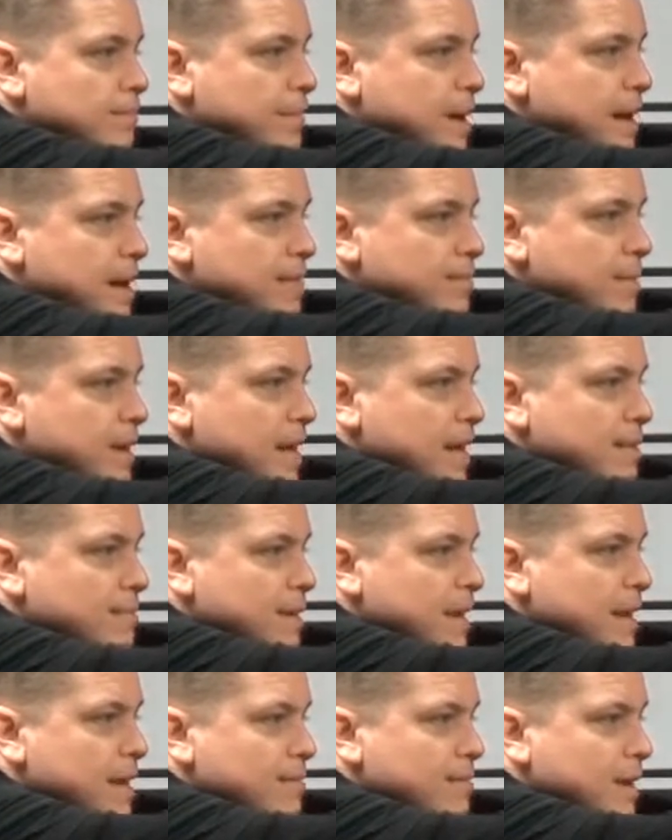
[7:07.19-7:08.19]
bang, bang,
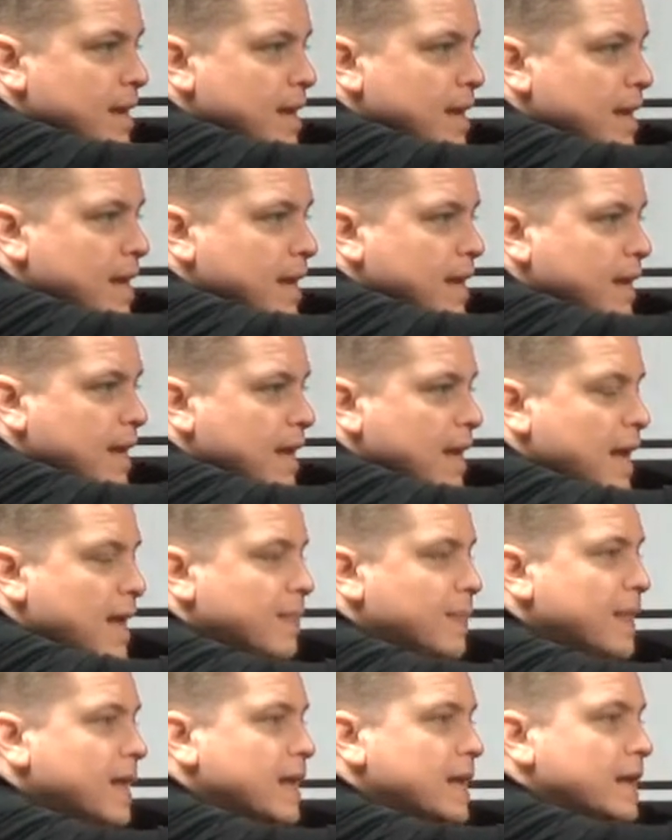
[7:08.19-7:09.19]
bang, bang,
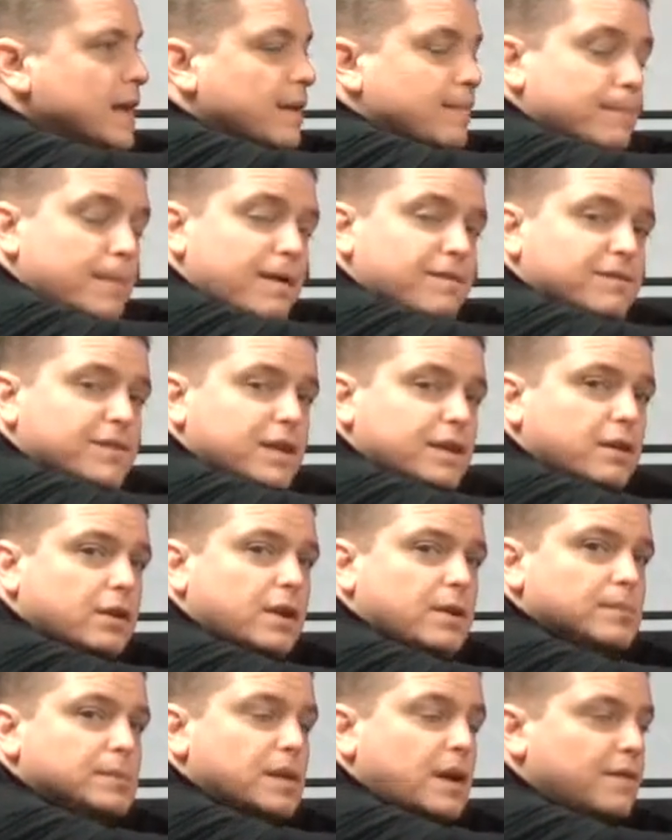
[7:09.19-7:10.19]
and then my finger
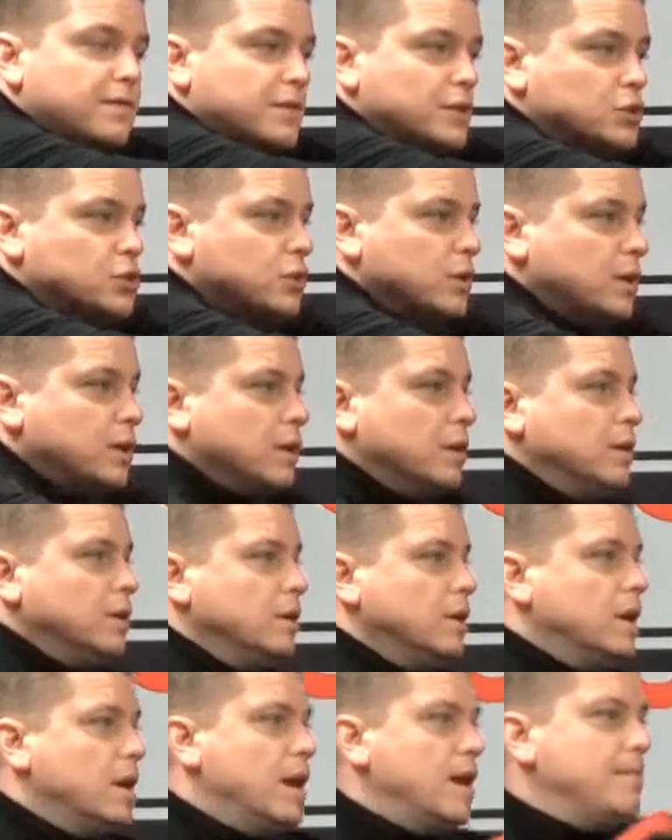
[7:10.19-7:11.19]
comes off the
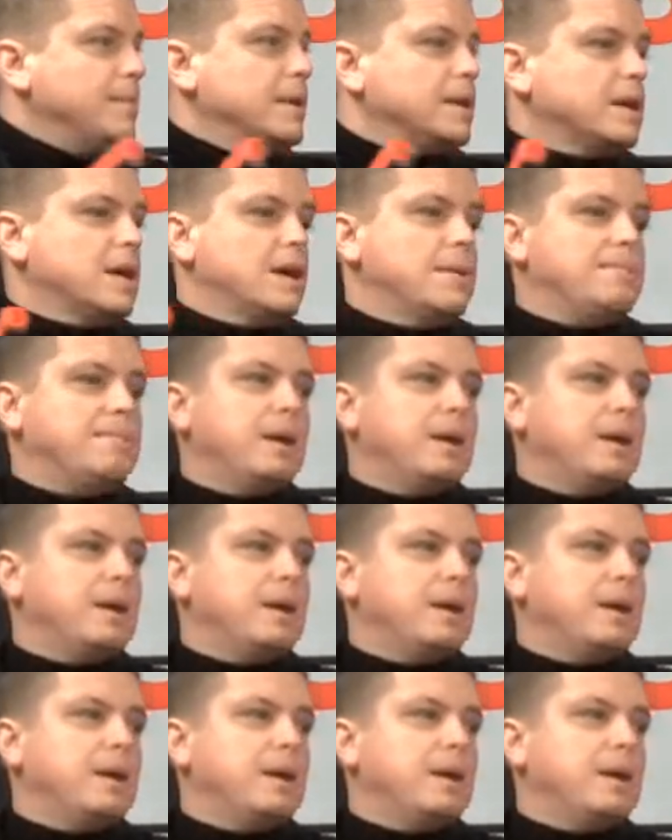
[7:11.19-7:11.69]
trigger. I'm going to come